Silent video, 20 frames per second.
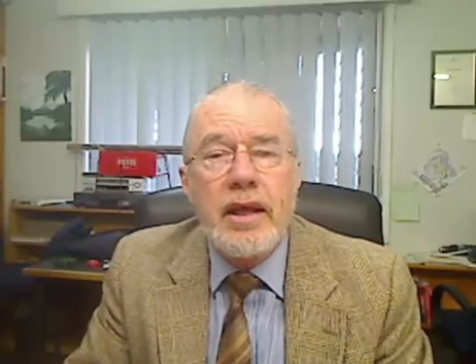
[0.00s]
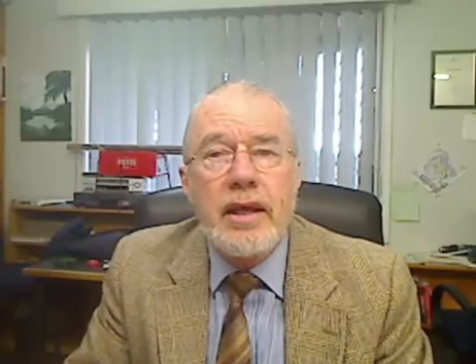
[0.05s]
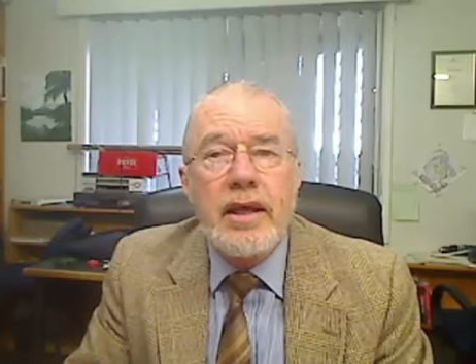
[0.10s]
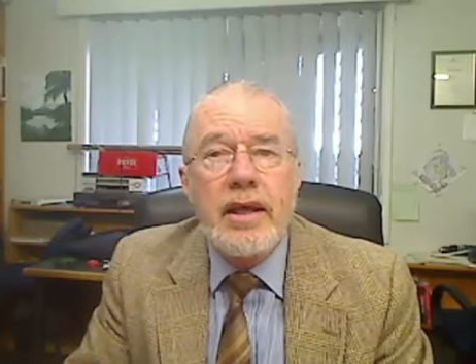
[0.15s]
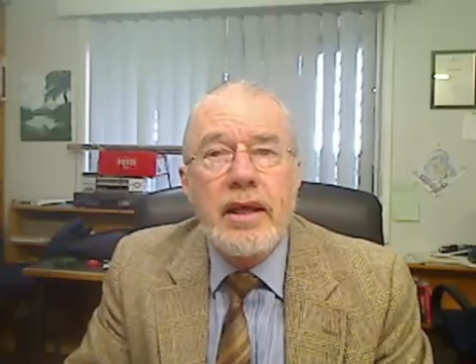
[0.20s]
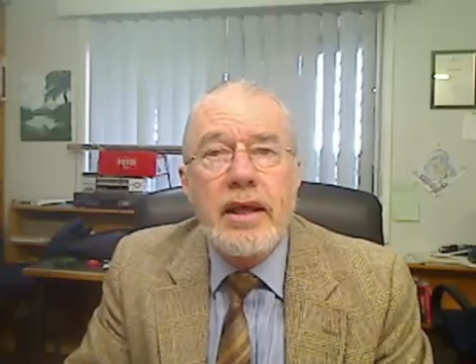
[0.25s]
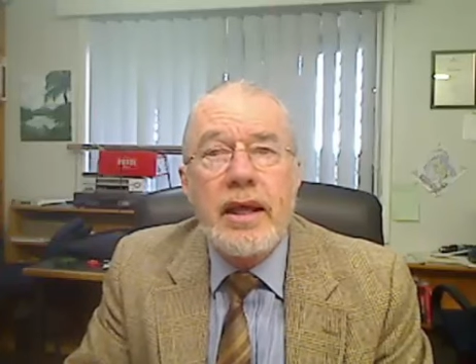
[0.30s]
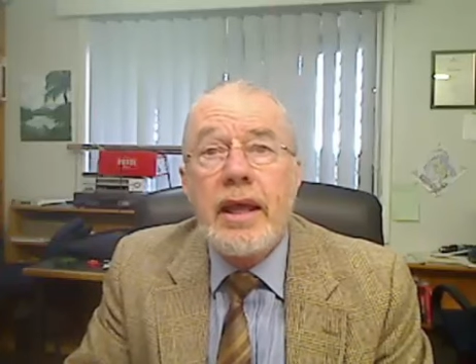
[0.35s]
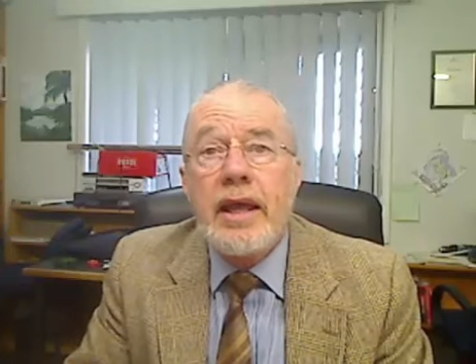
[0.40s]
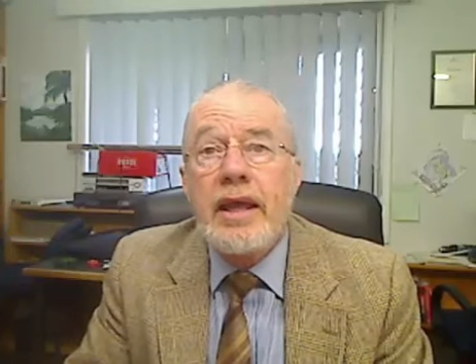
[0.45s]

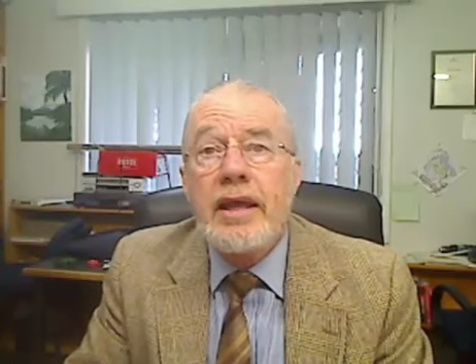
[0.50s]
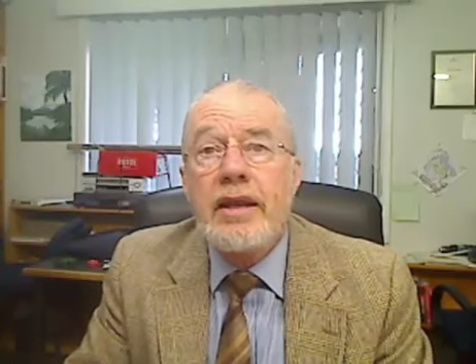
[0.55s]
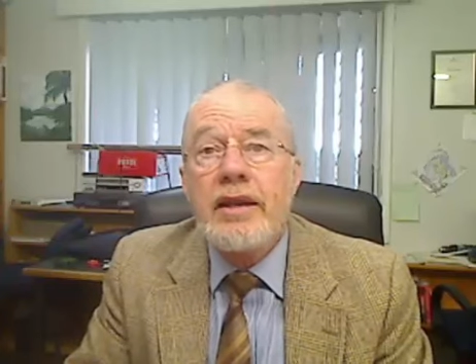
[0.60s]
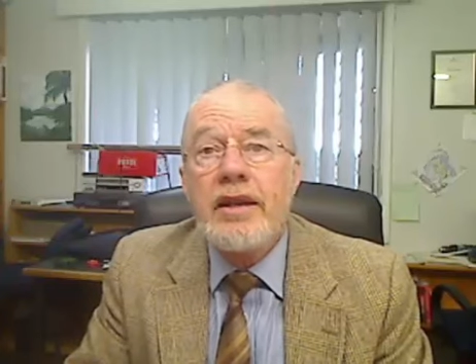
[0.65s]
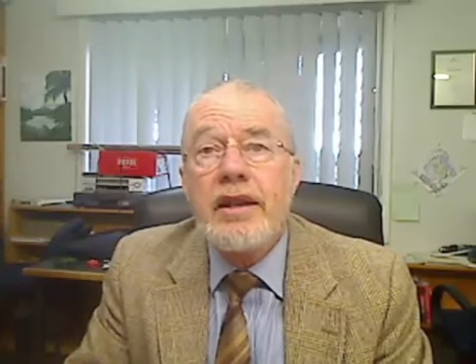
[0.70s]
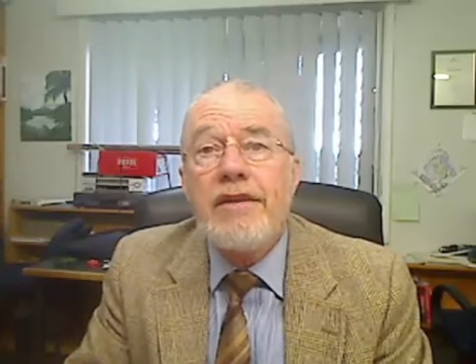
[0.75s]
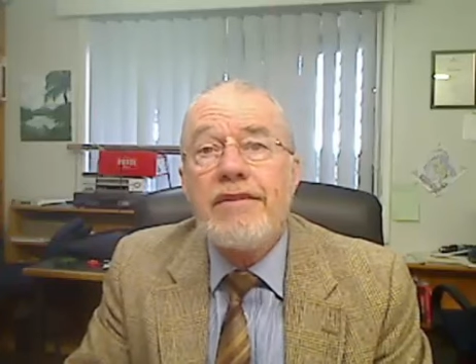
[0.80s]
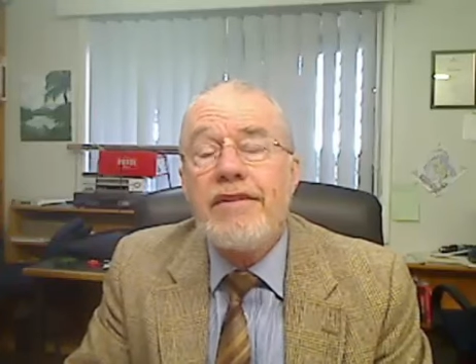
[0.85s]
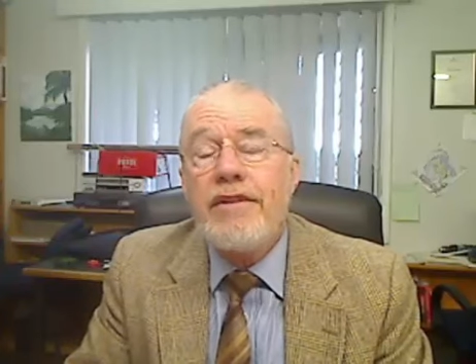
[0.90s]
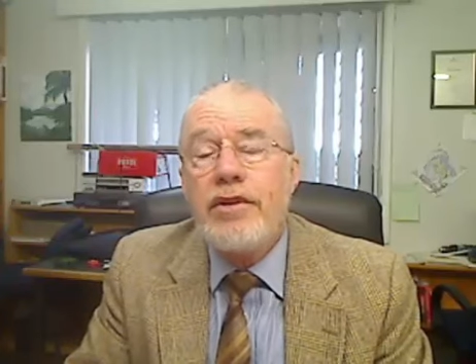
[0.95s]
And
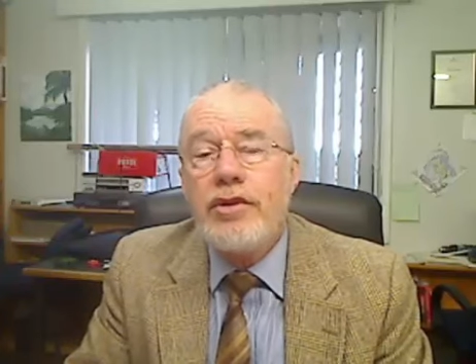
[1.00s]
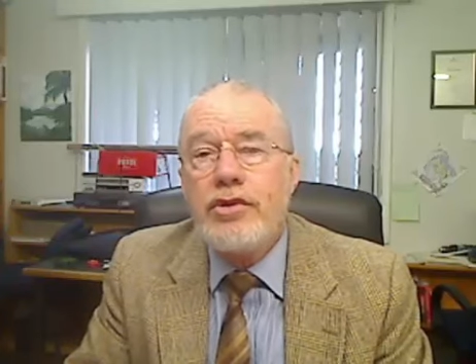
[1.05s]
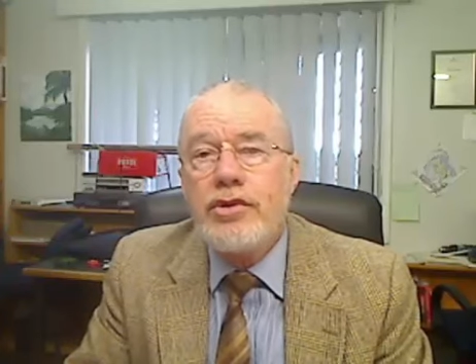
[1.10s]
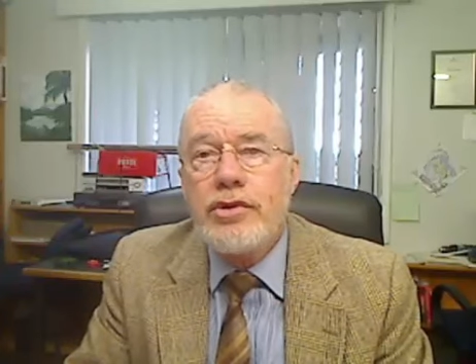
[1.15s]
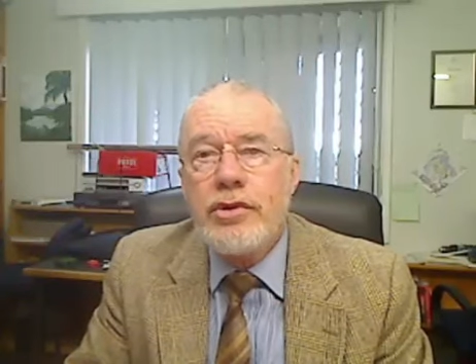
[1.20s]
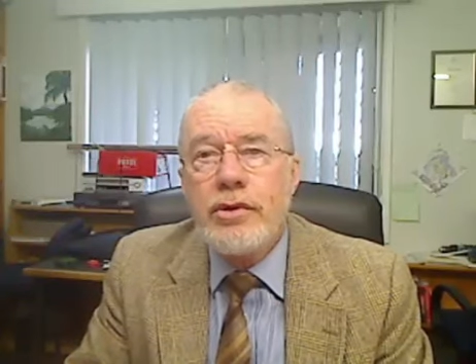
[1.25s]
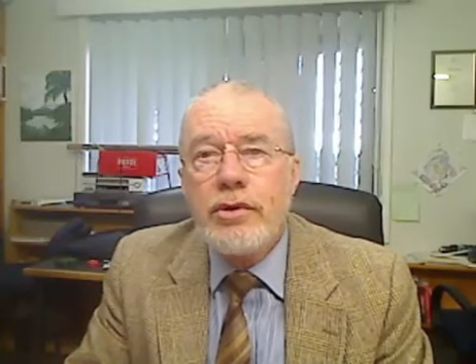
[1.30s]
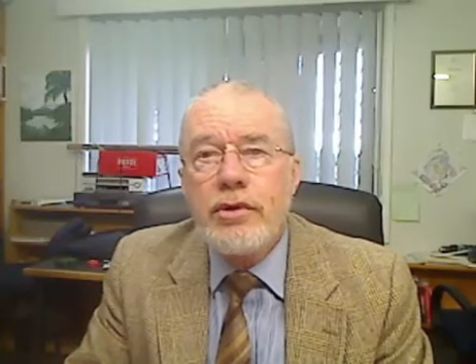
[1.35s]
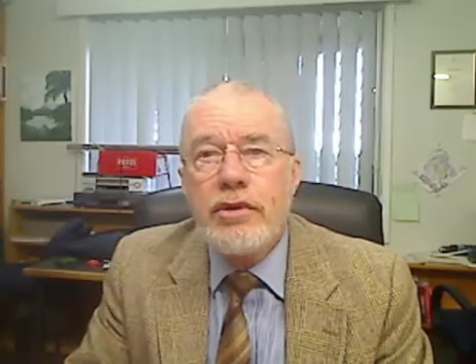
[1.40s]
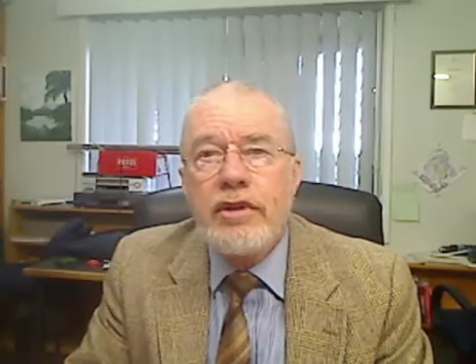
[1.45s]
if you
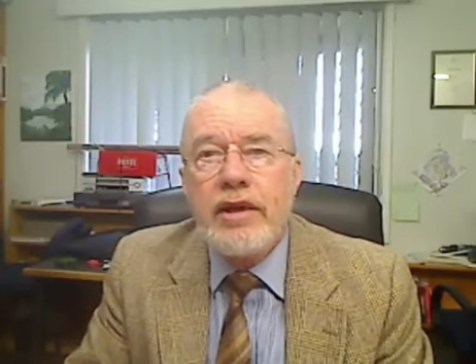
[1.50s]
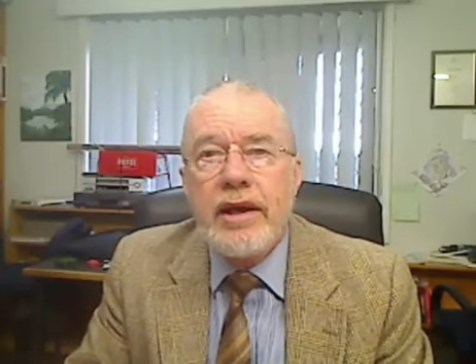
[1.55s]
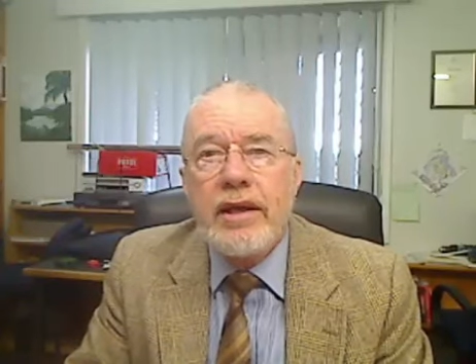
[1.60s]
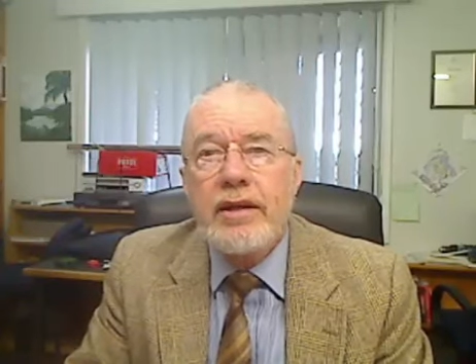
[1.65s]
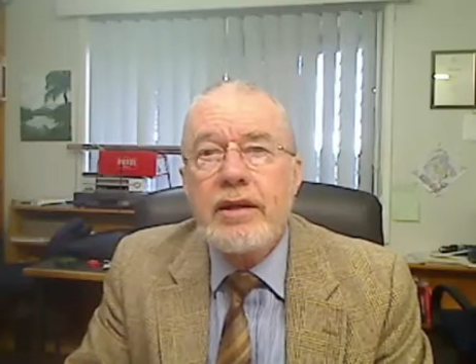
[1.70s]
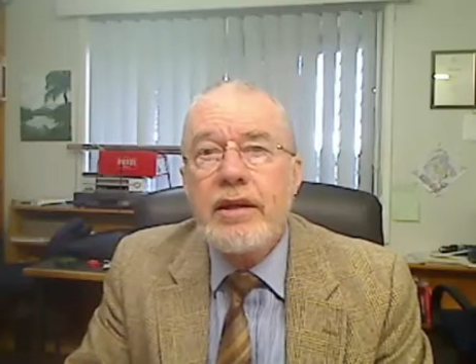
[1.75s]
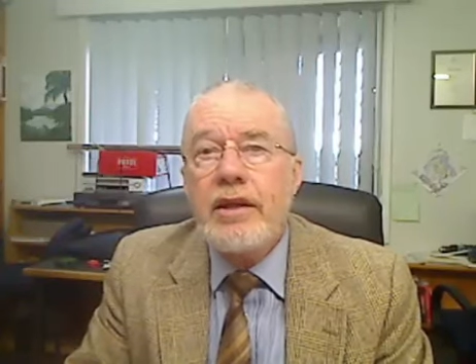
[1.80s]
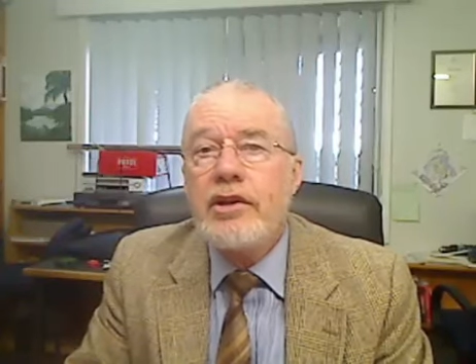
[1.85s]
do that,